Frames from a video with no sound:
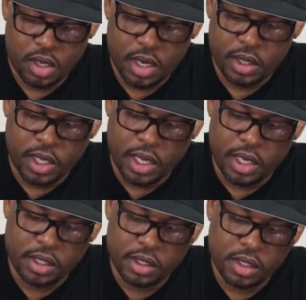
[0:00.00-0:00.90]
and
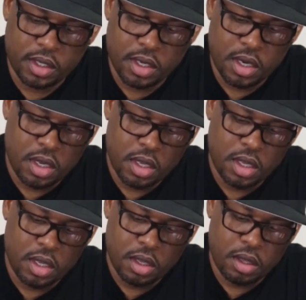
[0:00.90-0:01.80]
then
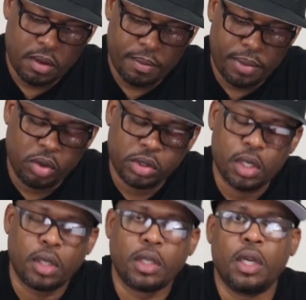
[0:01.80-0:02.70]
post it
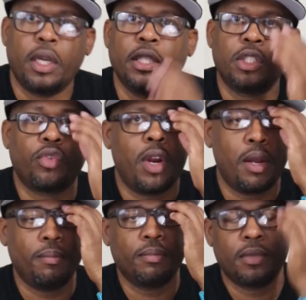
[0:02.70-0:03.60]
on your Instagram,